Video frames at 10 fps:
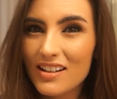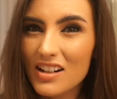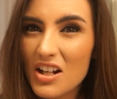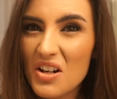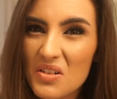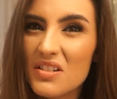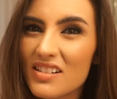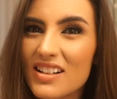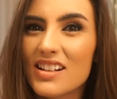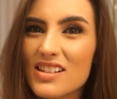you know,
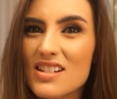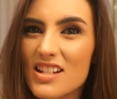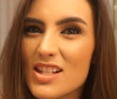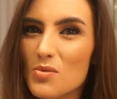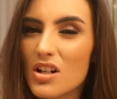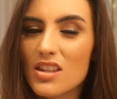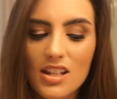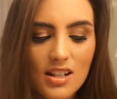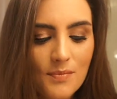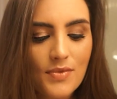like, is it worth
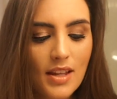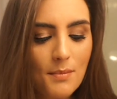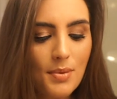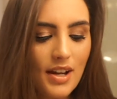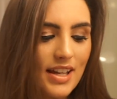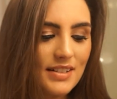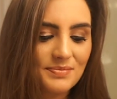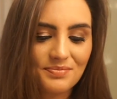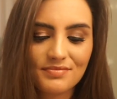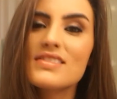it? But
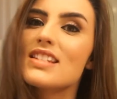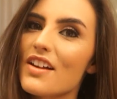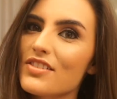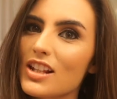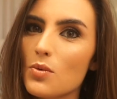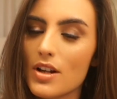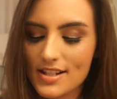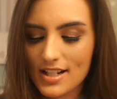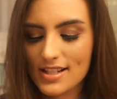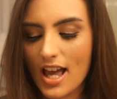it definitely
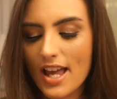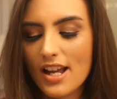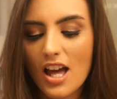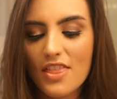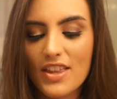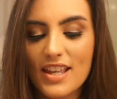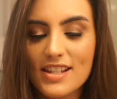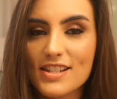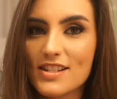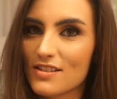was, because I got
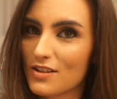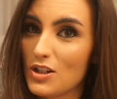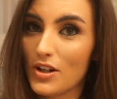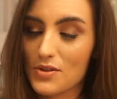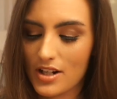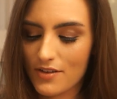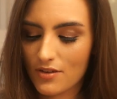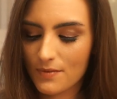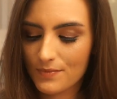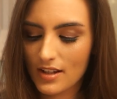this, you guys ready
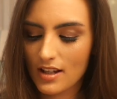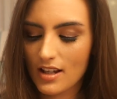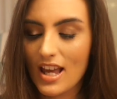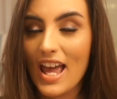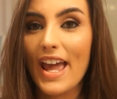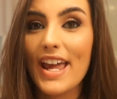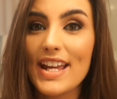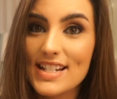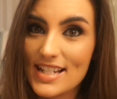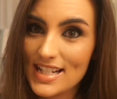for it?
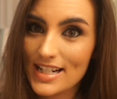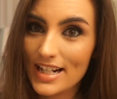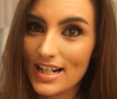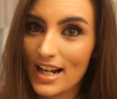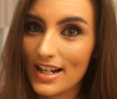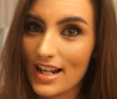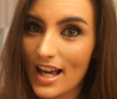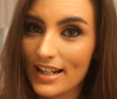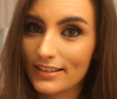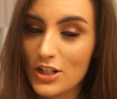$18.99
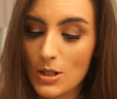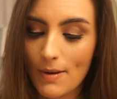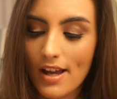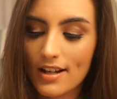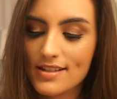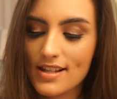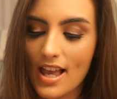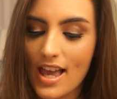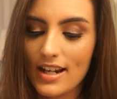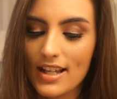at TJ.Maxx,
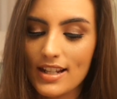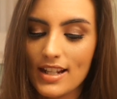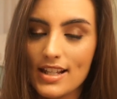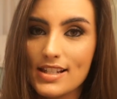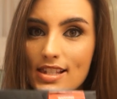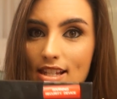and it is